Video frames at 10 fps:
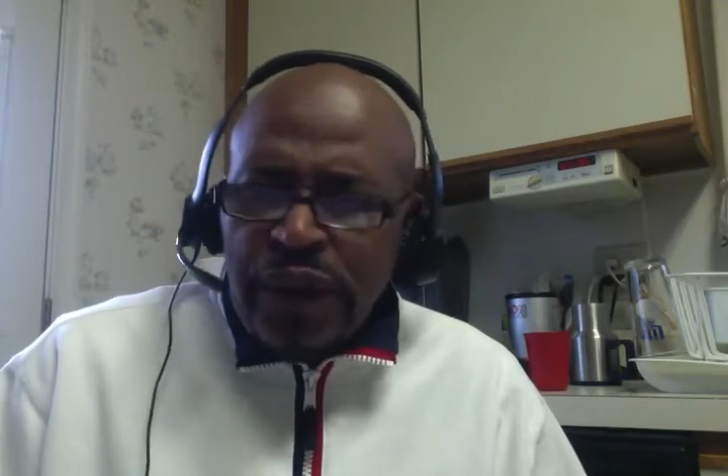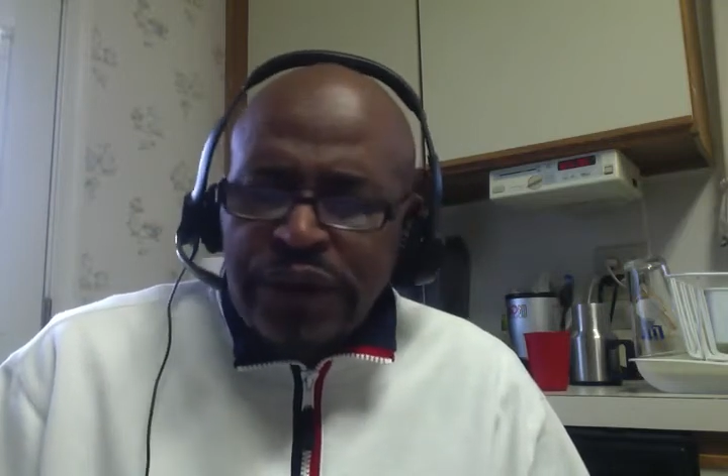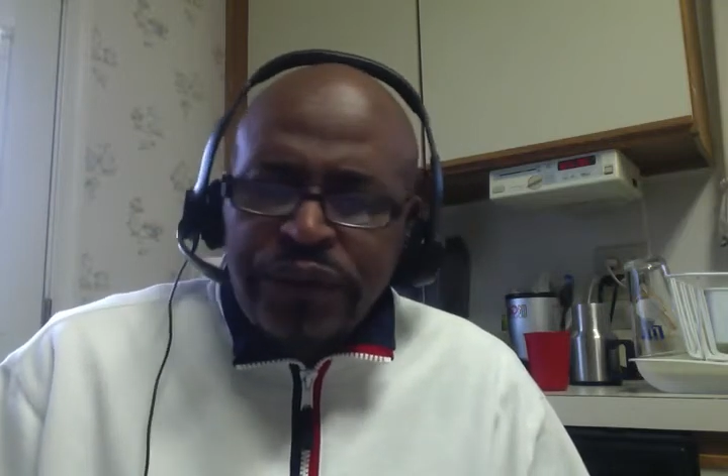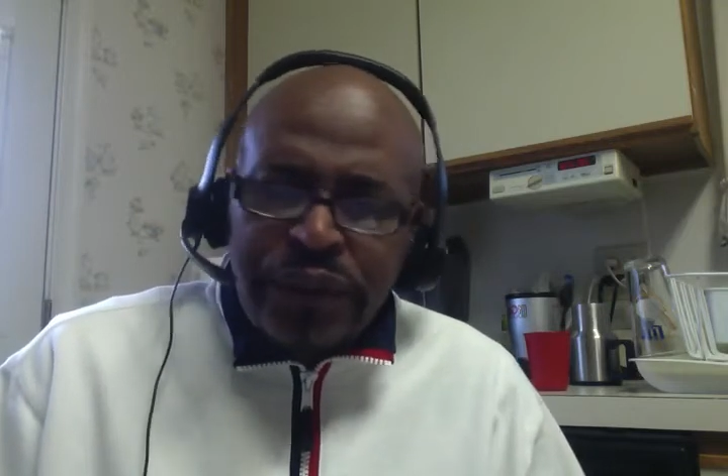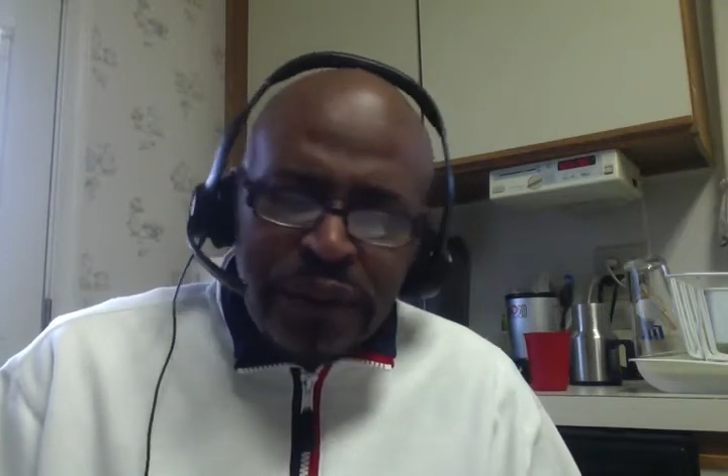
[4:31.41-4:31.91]

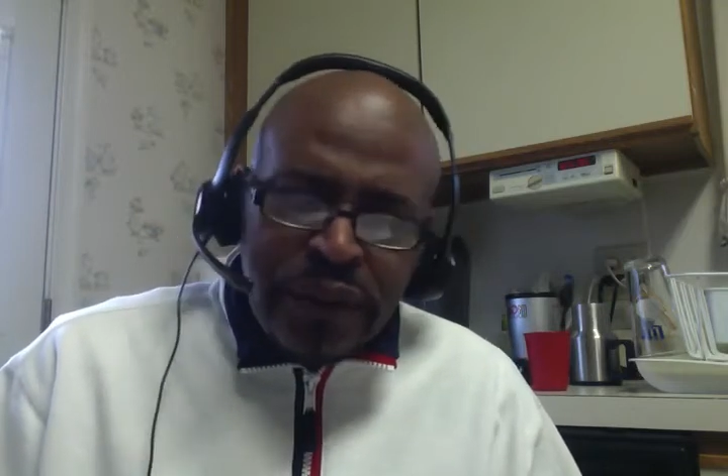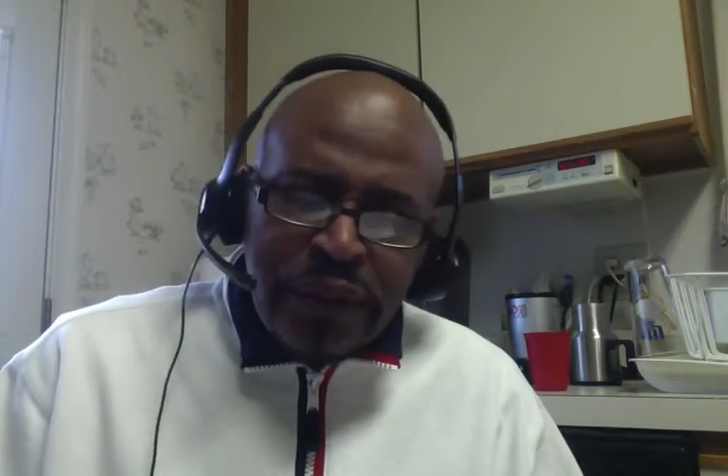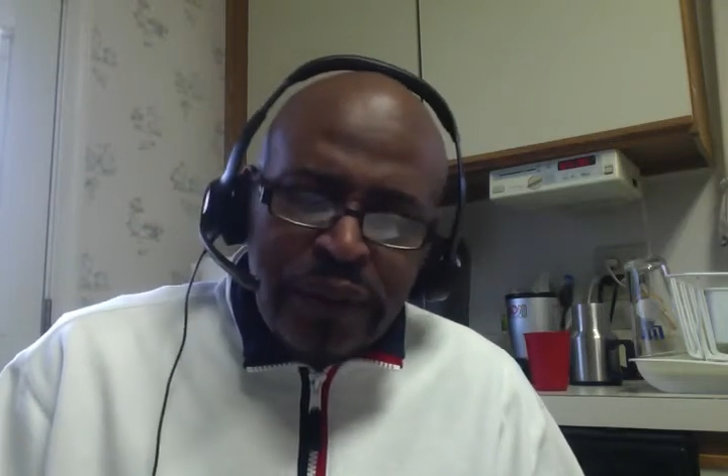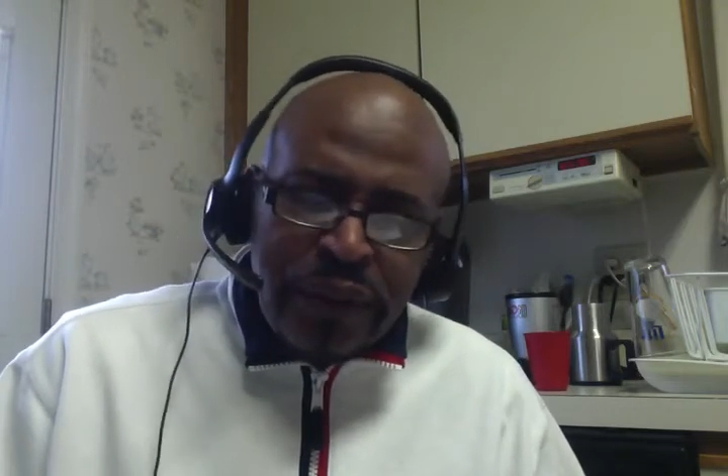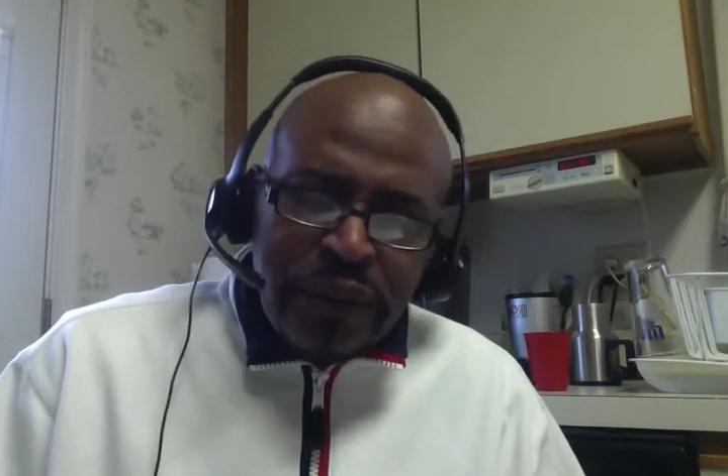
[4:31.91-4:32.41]
There was no
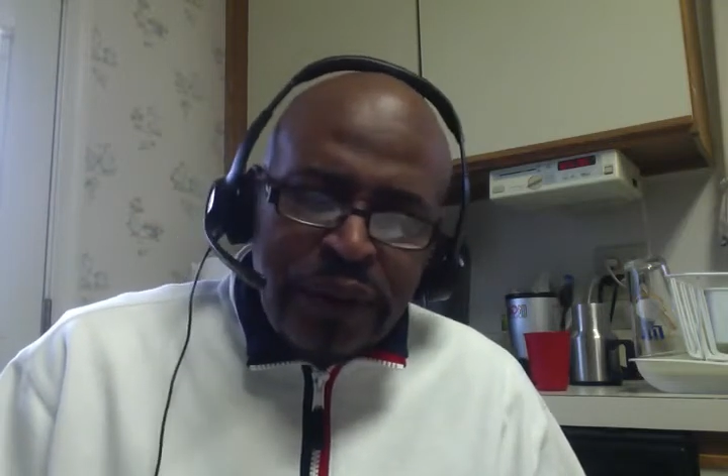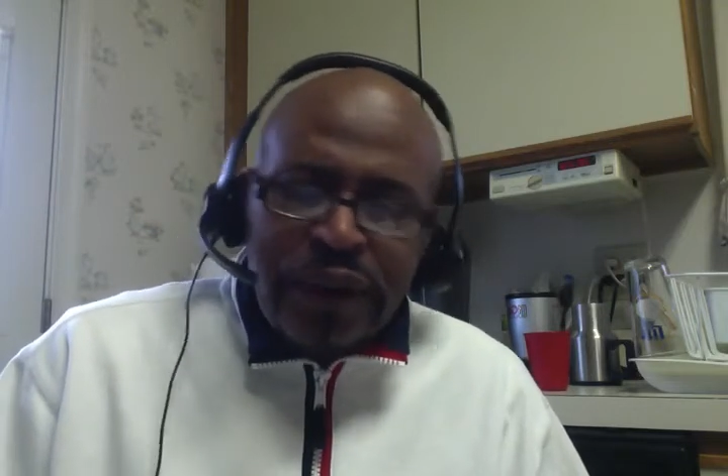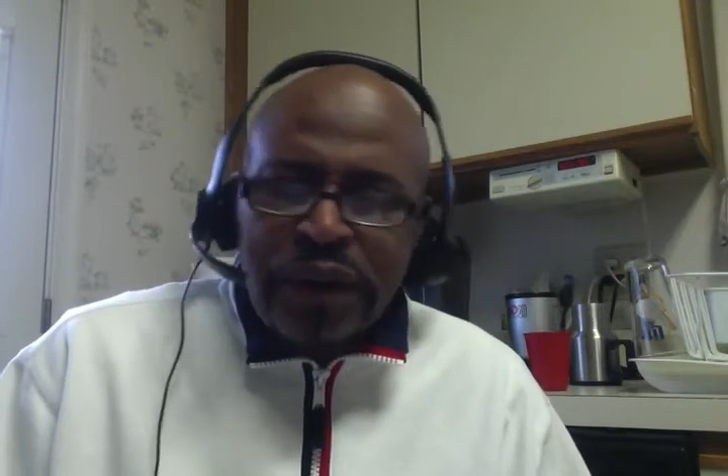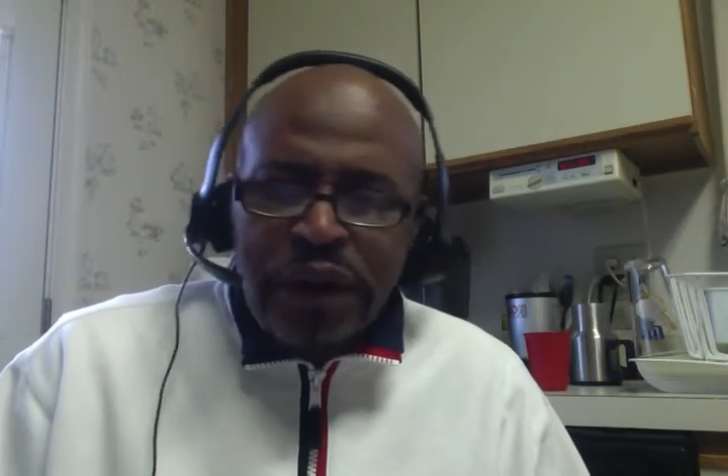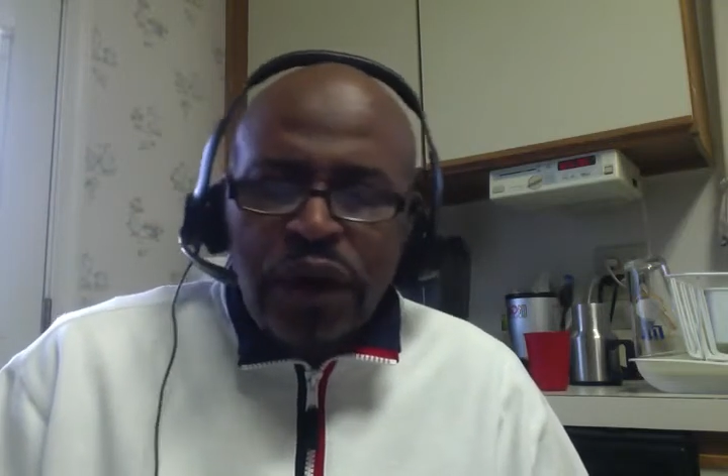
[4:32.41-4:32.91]
hatred.
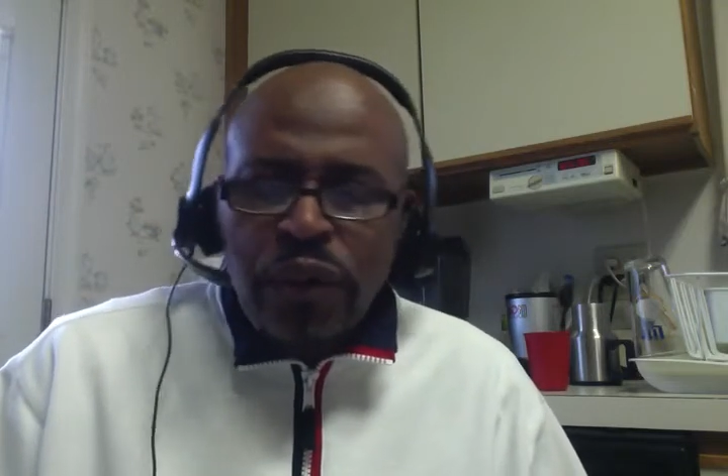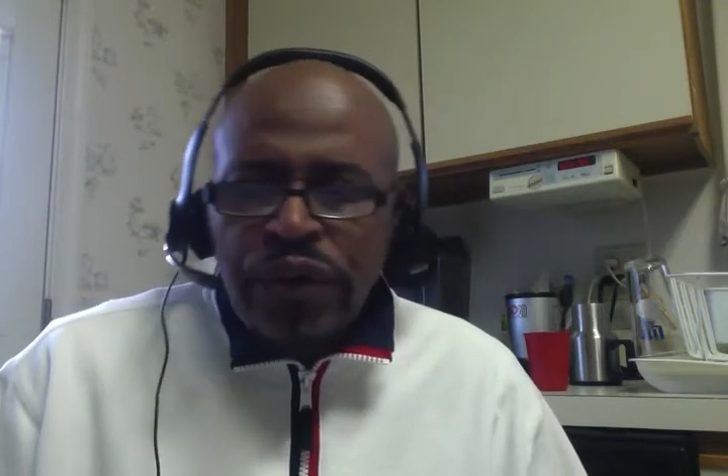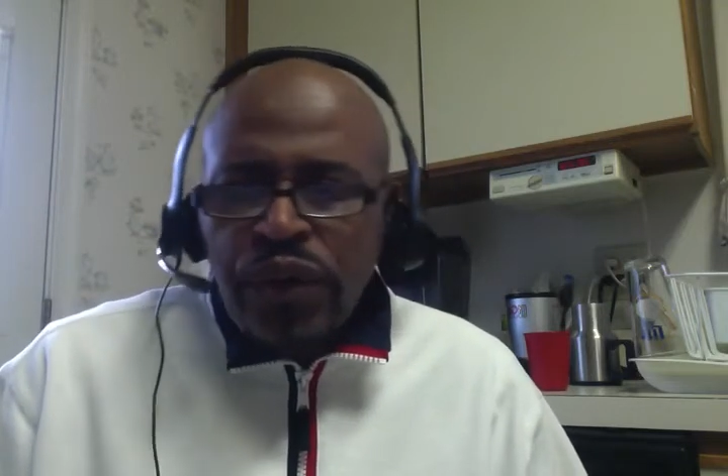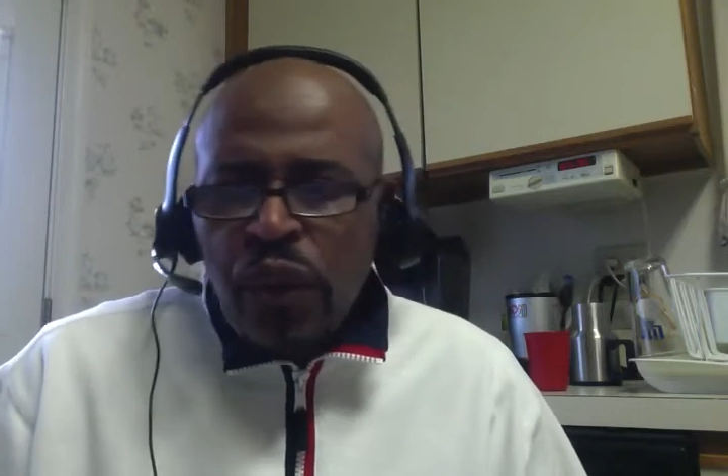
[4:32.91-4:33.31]
They